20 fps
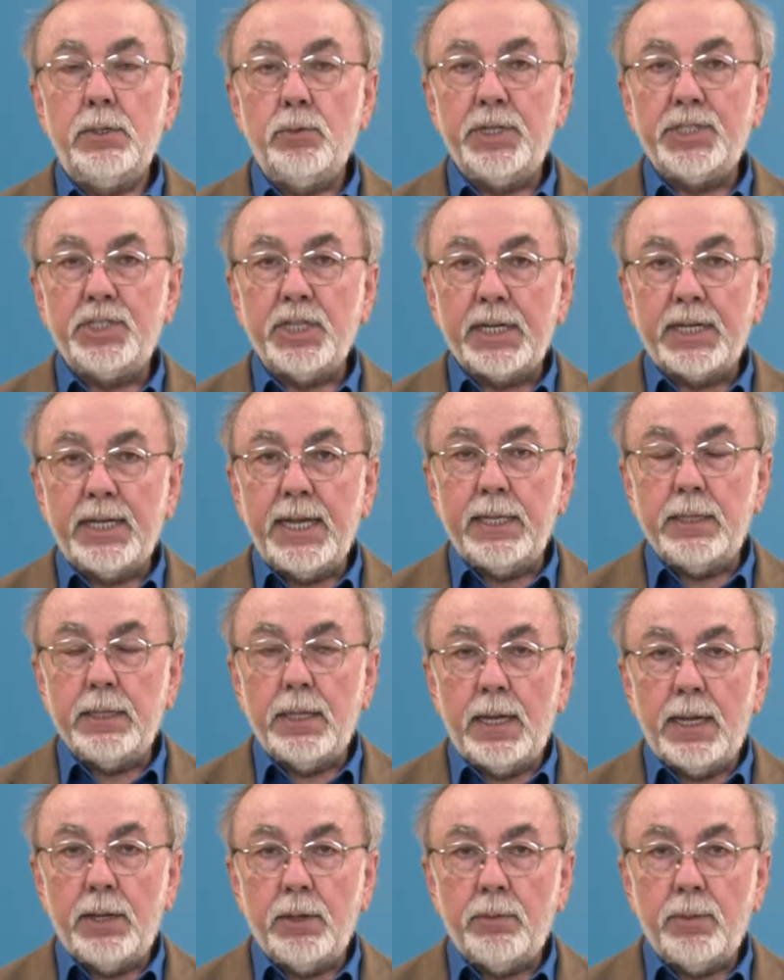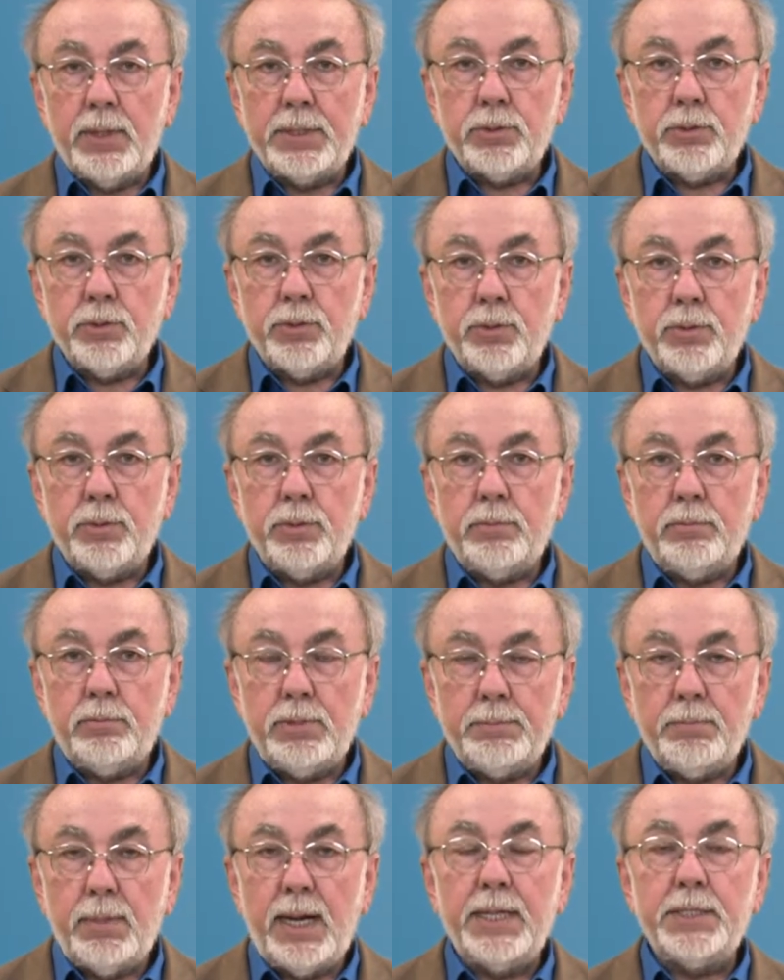which again, I want to
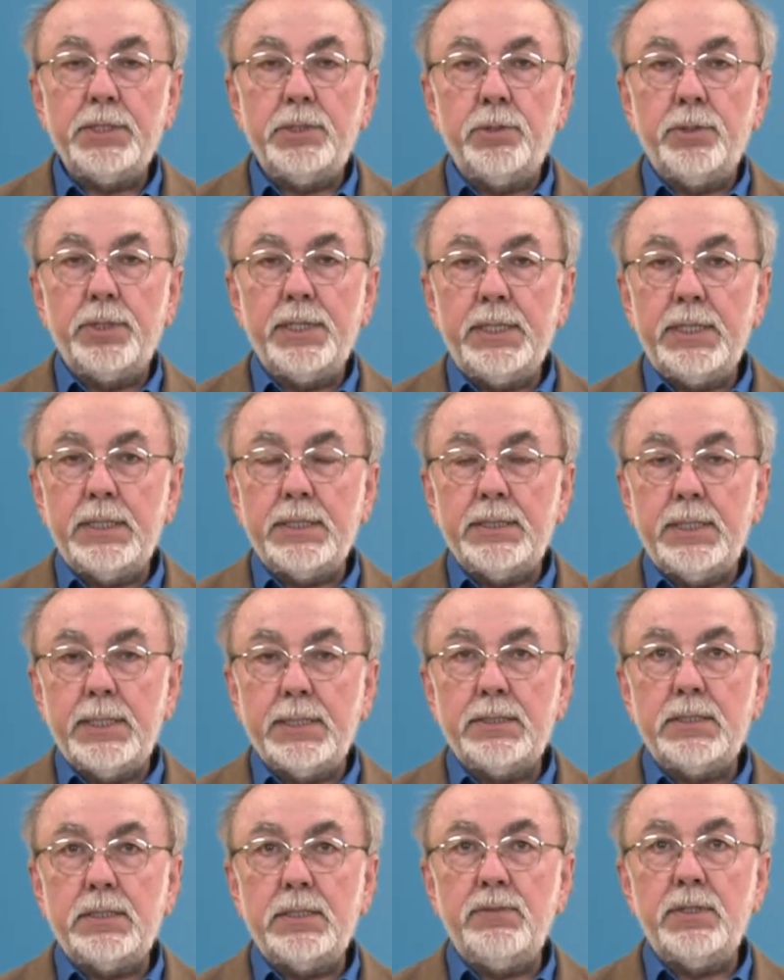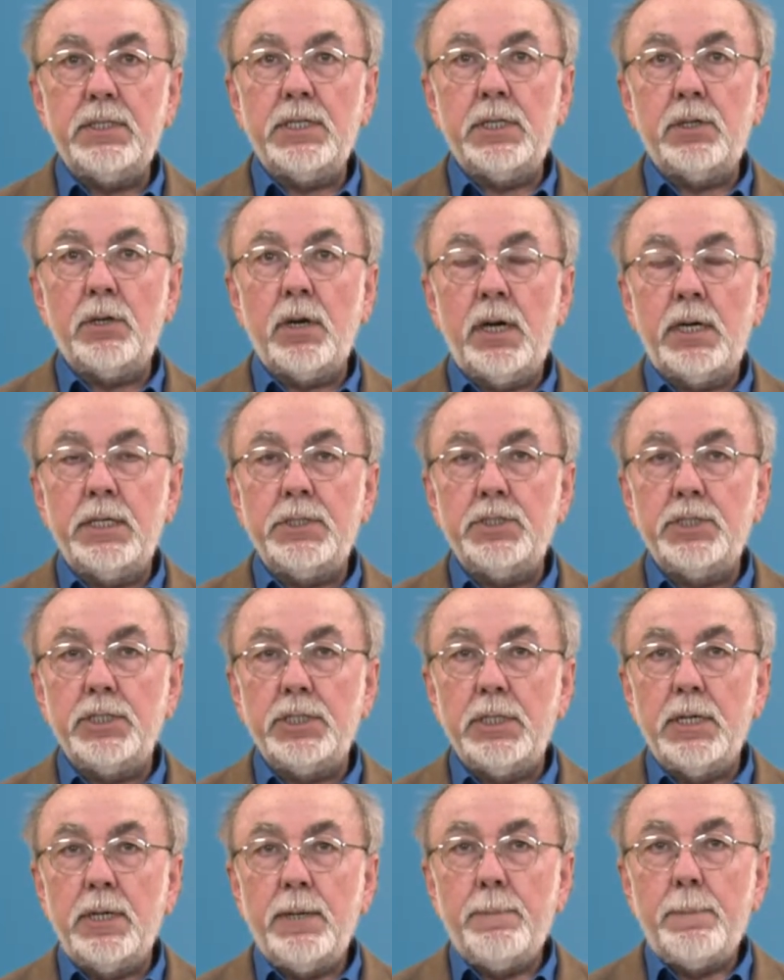remind you here that civic
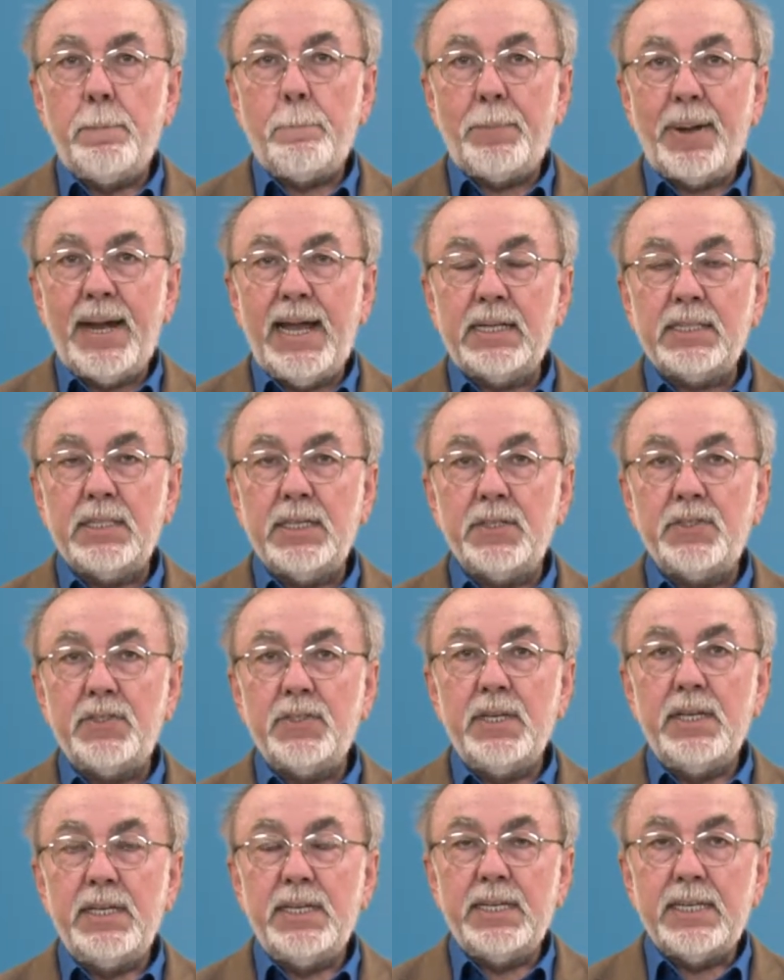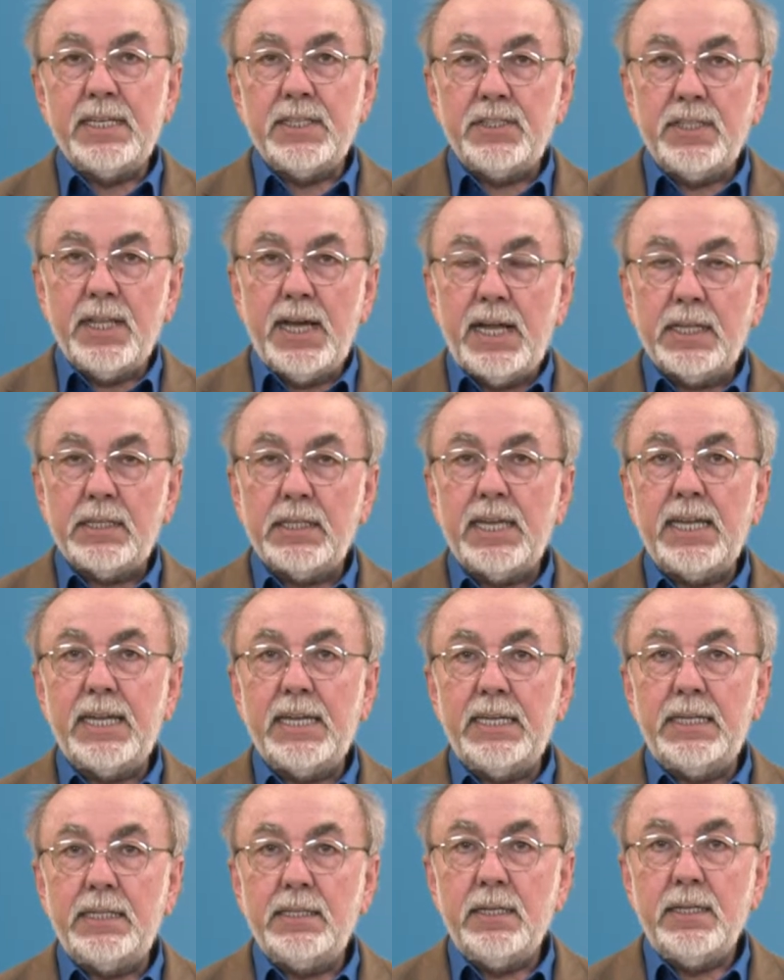ecology practice is not
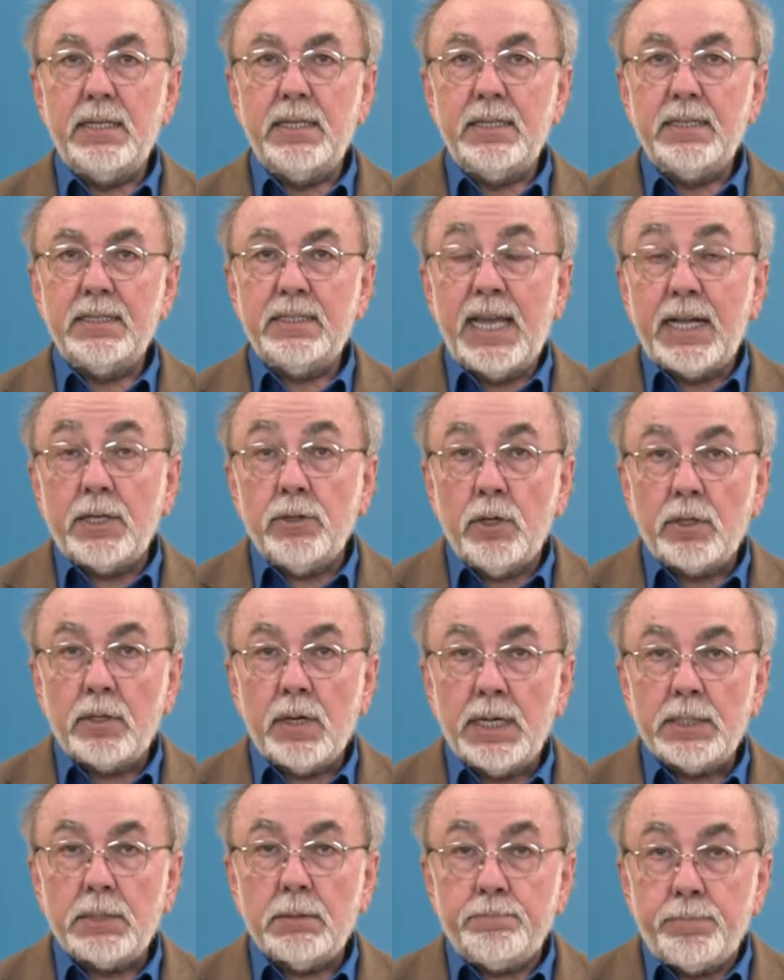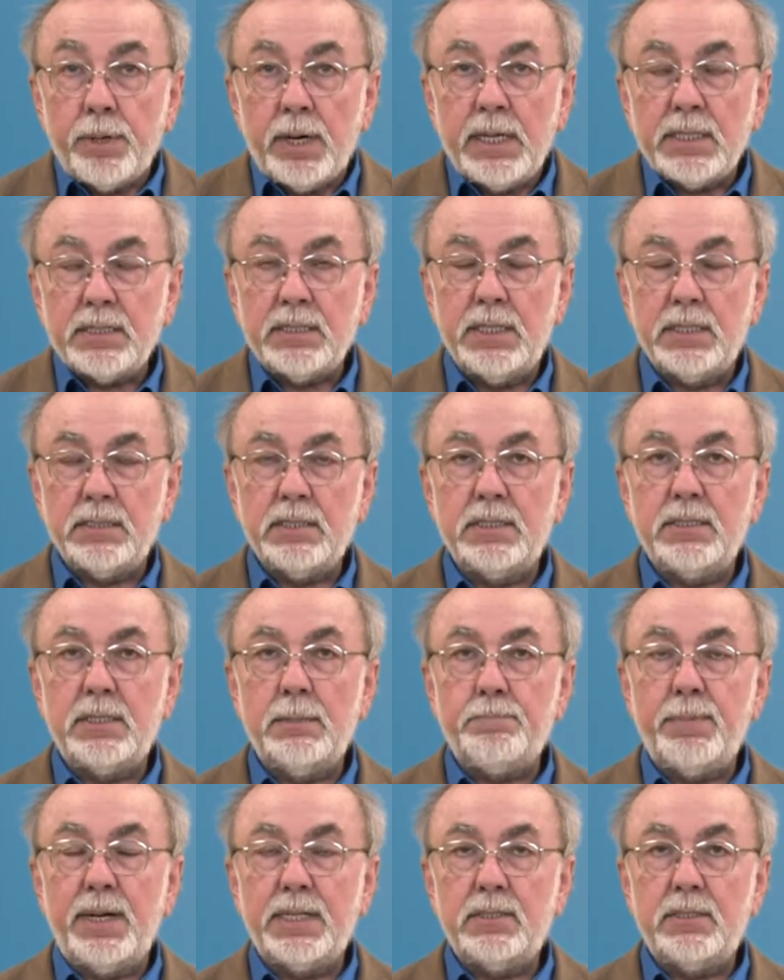a technocratic process, it's
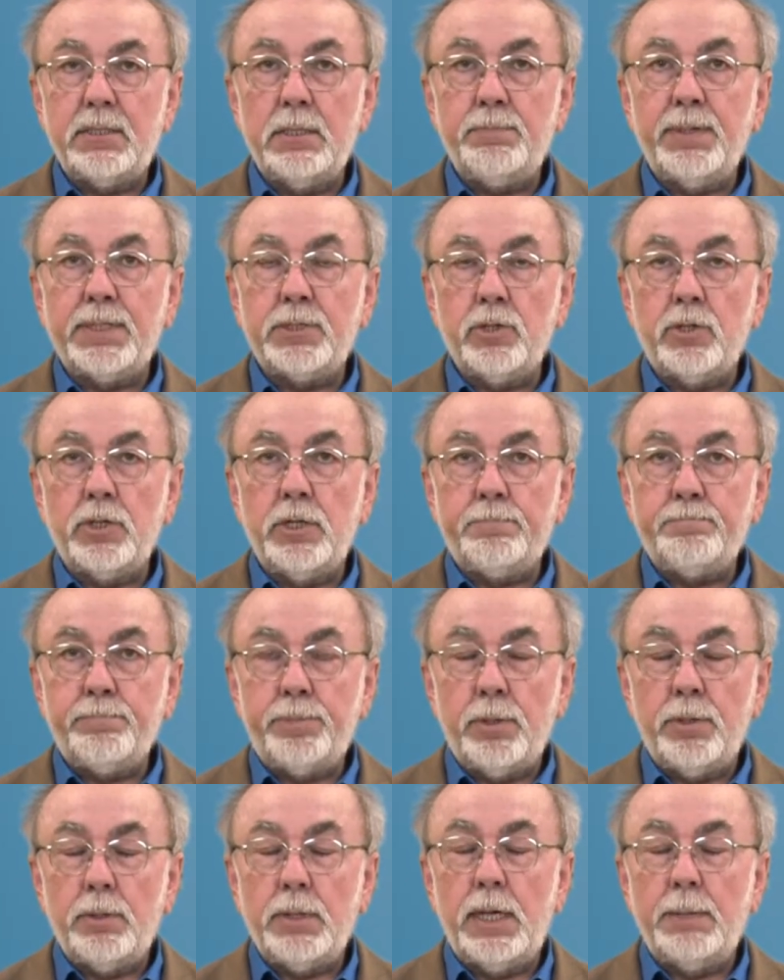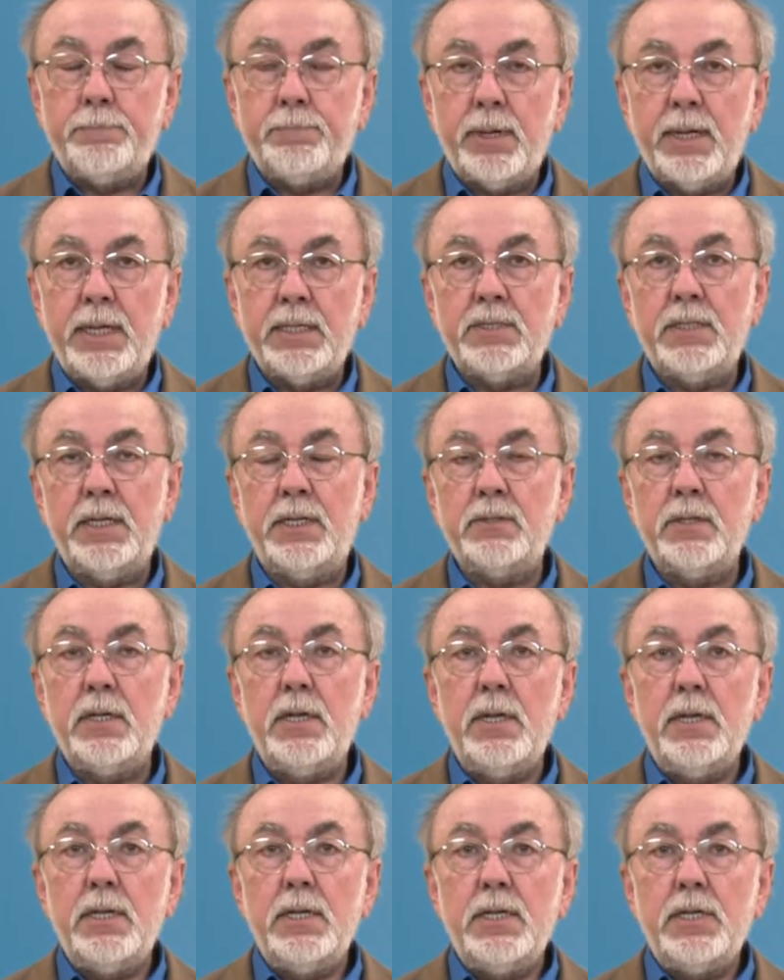a participatory process.
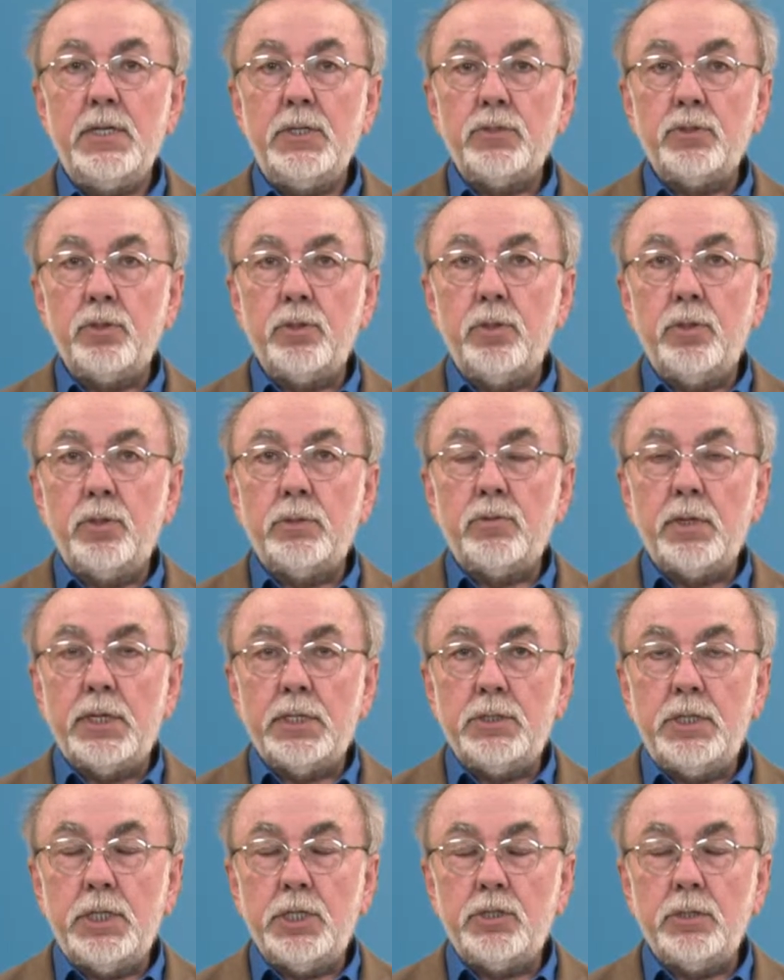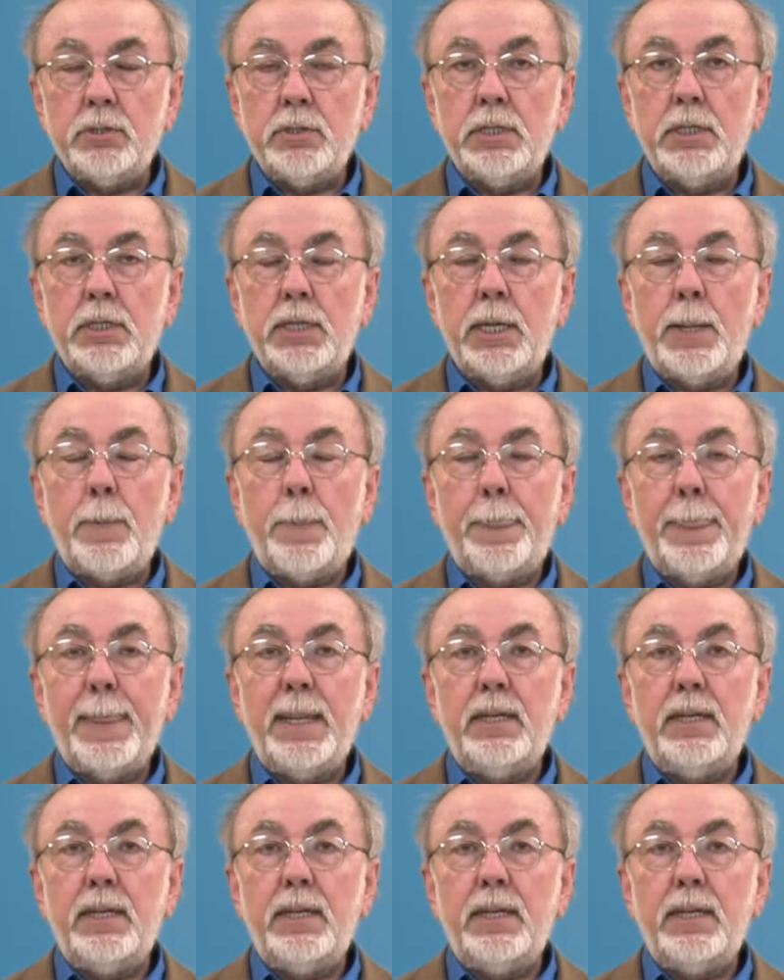So traditionally,